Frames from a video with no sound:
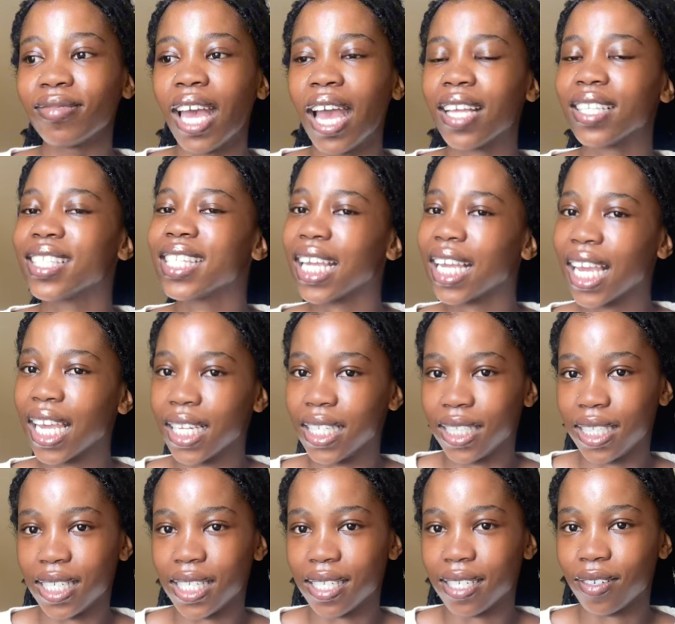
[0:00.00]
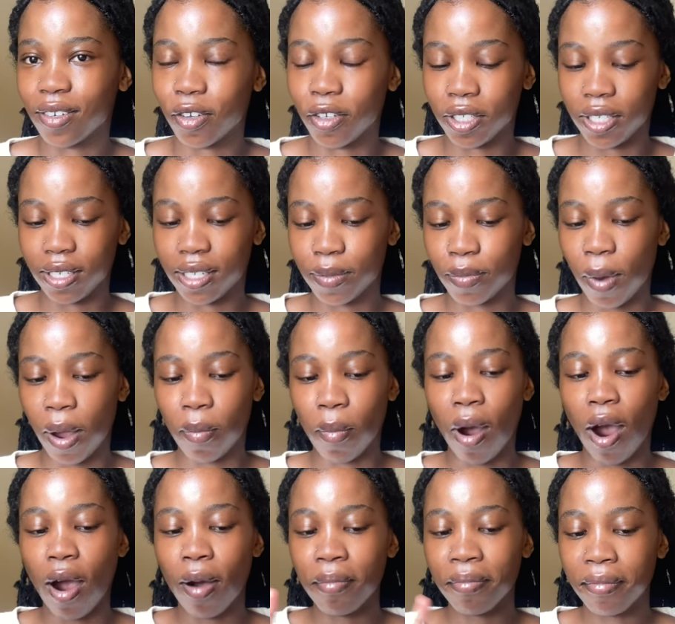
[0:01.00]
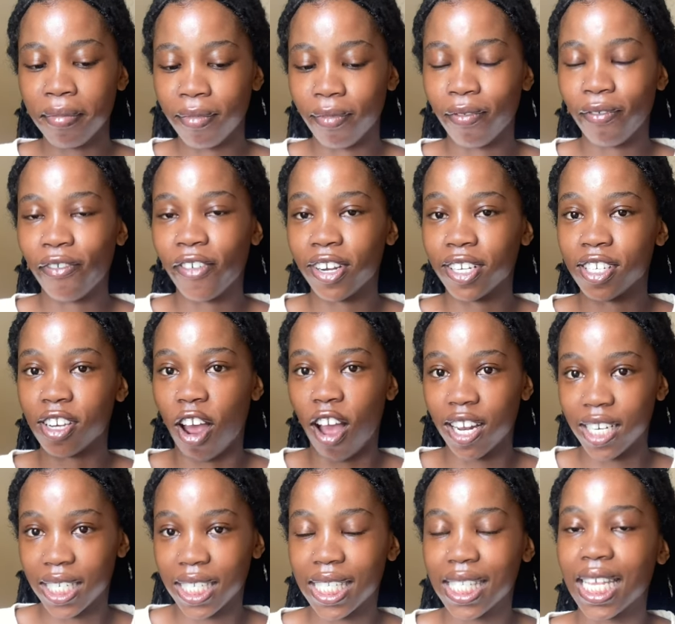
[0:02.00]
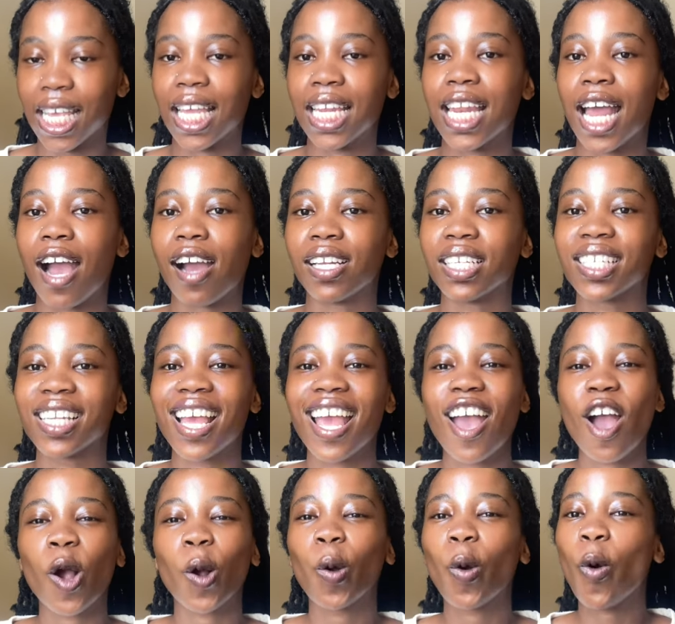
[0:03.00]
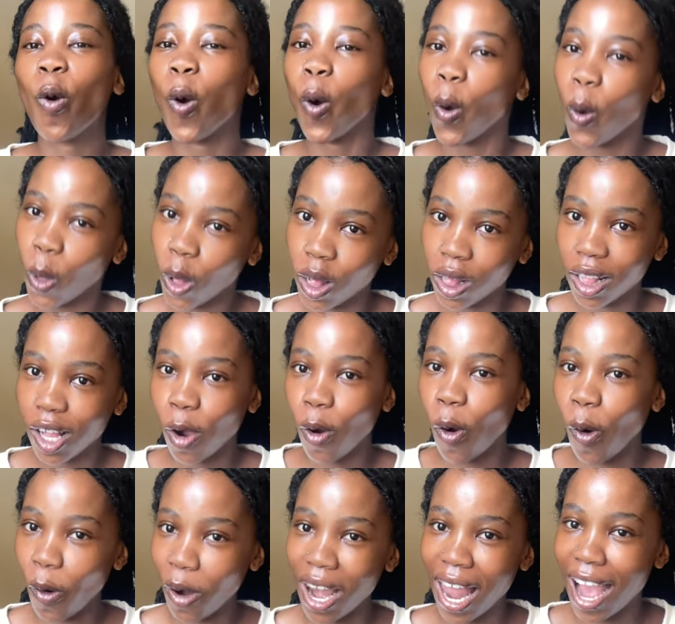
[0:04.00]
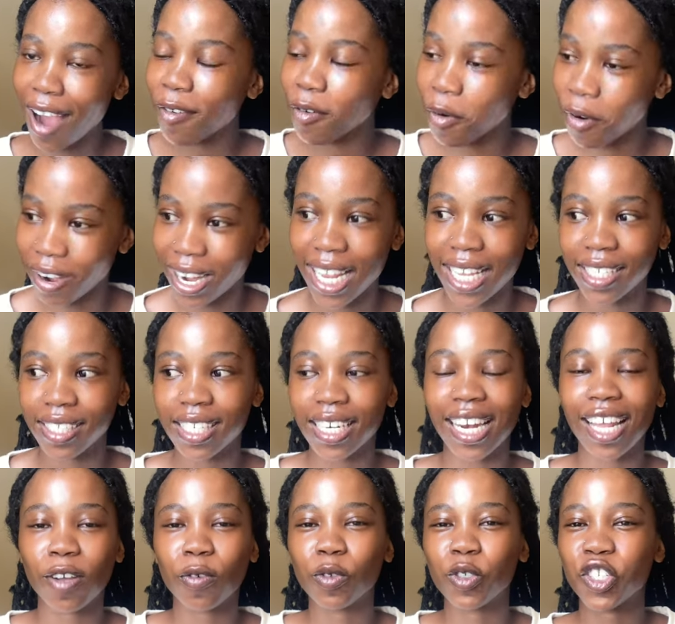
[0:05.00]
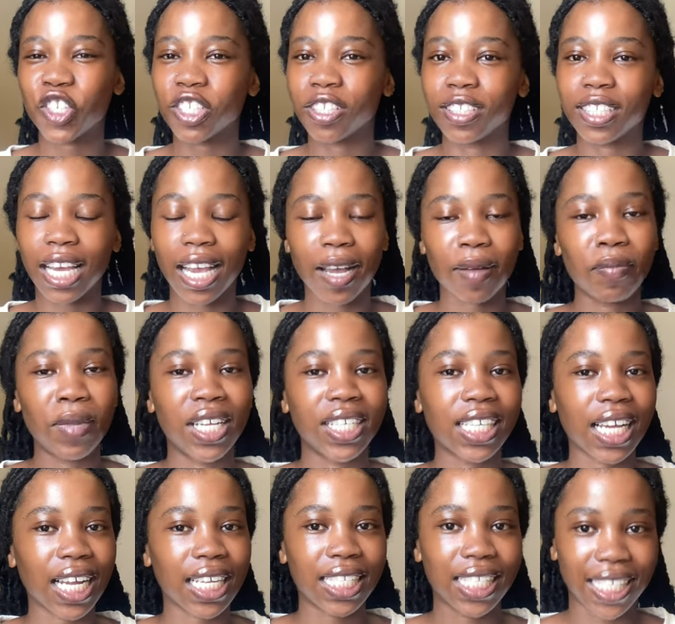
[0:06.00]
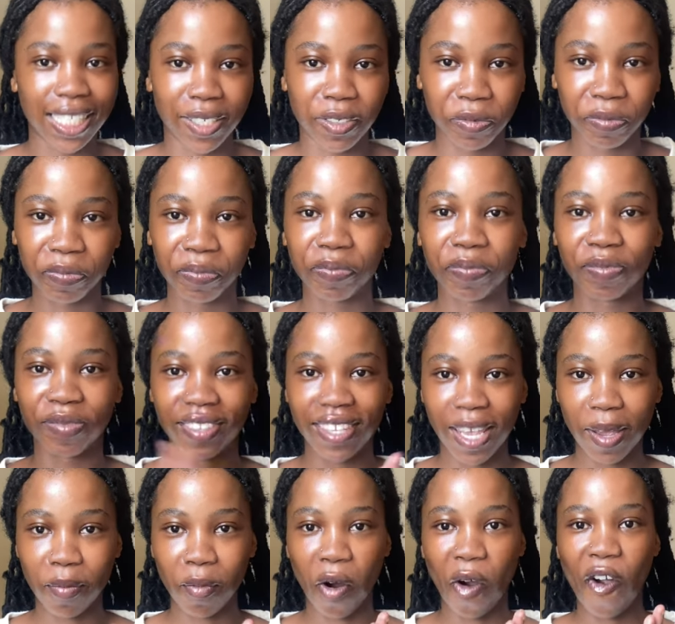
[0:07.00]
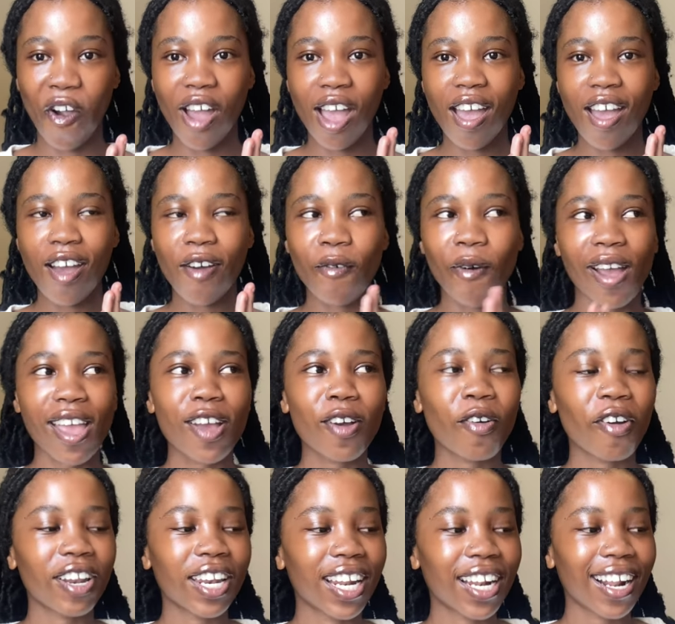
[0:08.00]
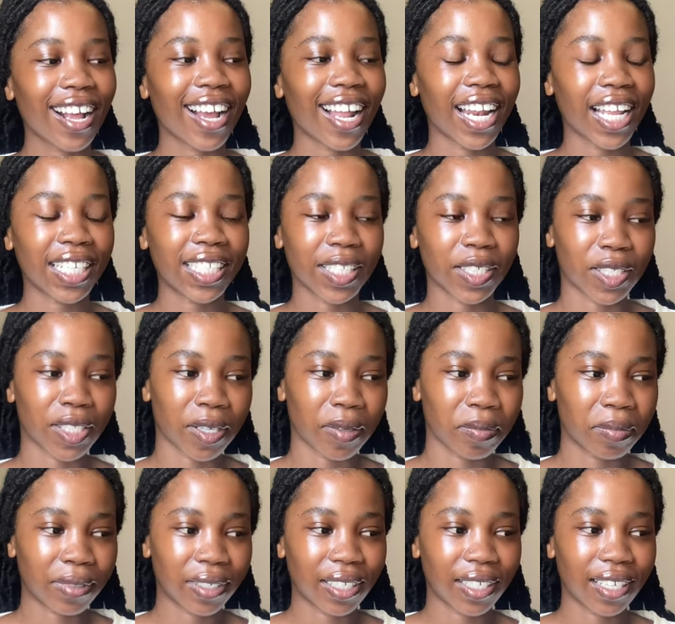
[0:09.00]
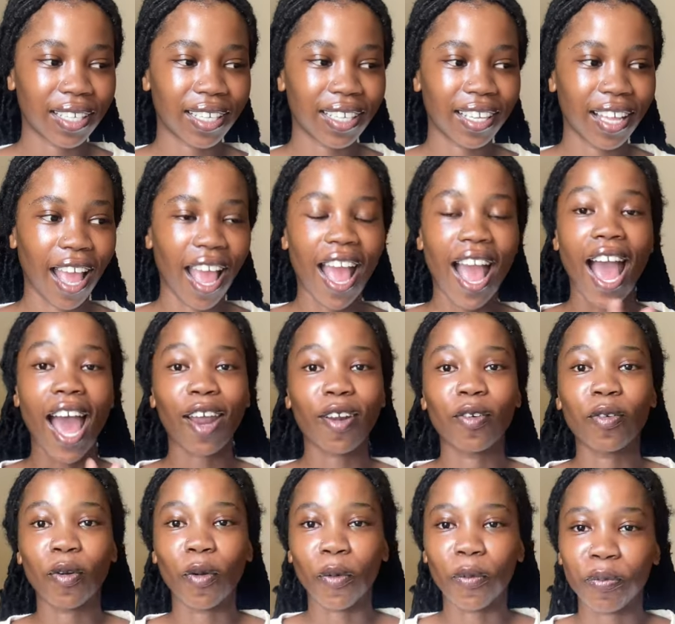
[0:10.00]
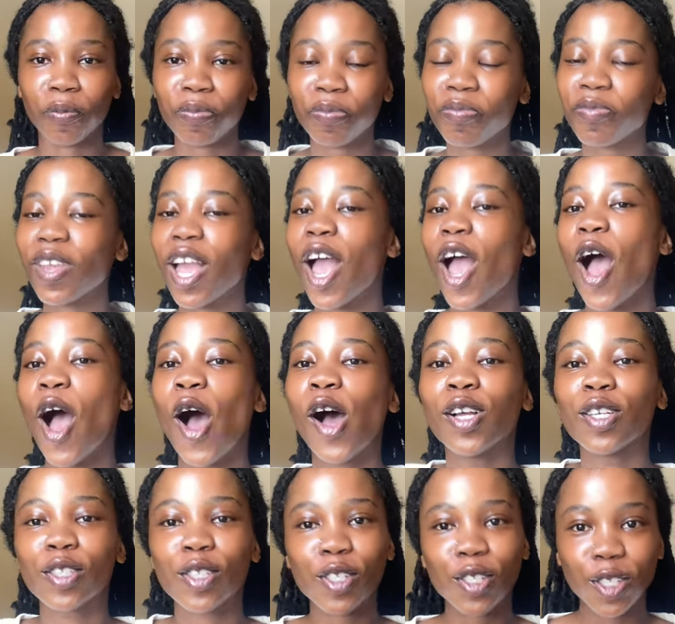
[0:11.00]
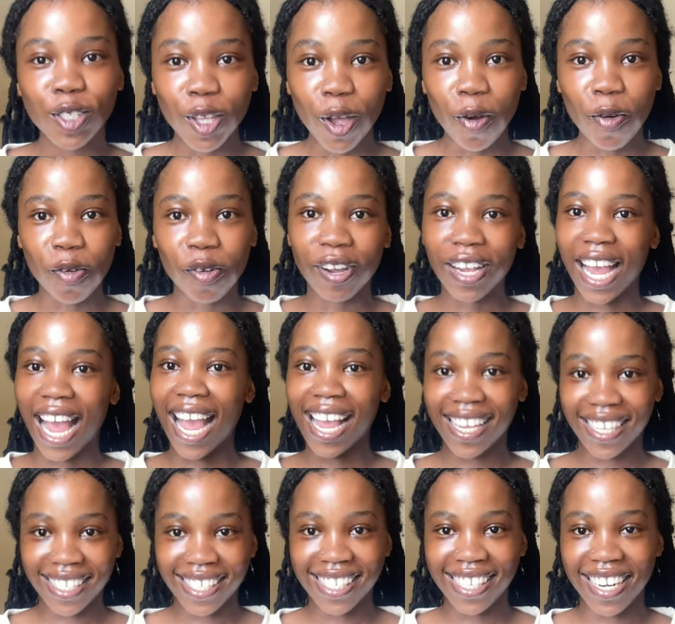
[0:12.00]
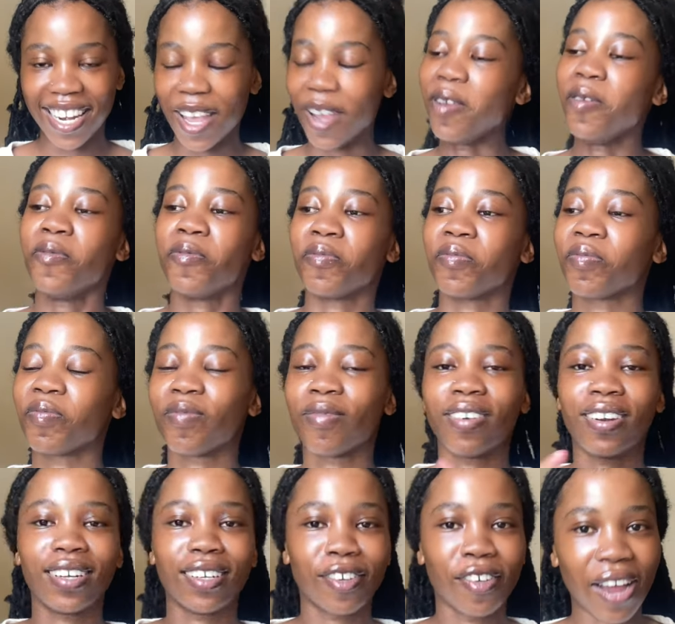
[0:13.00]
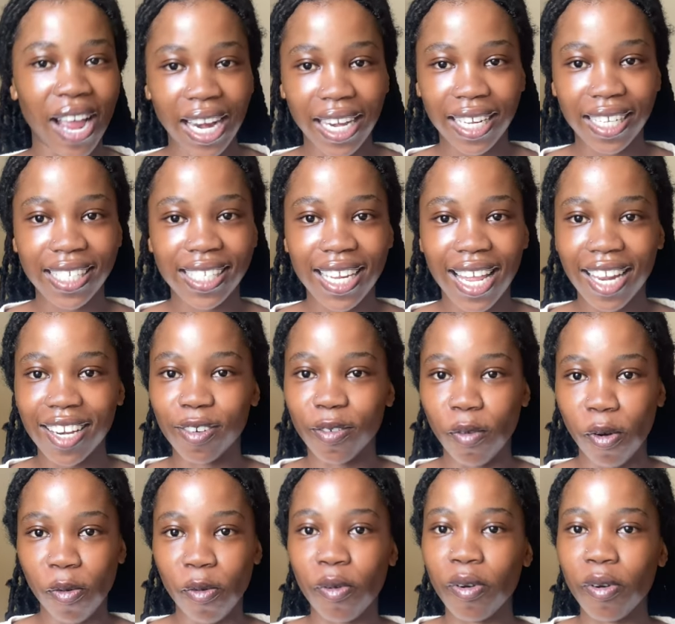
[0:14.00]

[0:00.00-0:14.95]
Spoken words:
second, because it's my mom, first aunt, second aunt, cool, cooler, coolest, like chilled, like a beta, like a teen. Why you calling me like this? I don't know. So, guys, you understand,